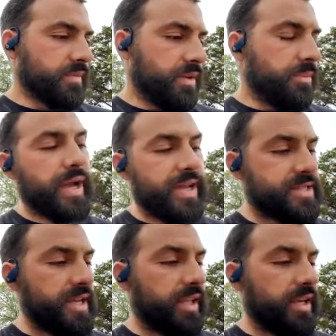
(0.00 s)
By a
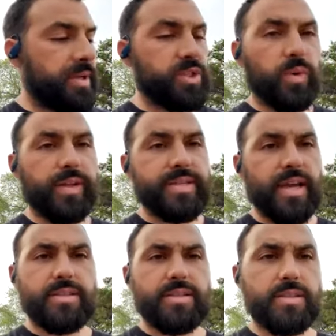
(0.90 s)
second, I mean 20
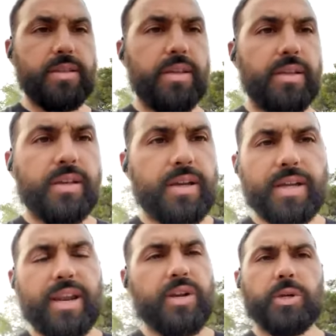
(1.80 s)
seconds. I kind
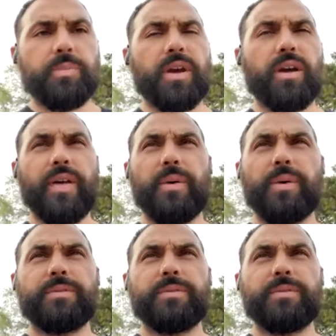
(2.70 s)
of jumped the gun on that one.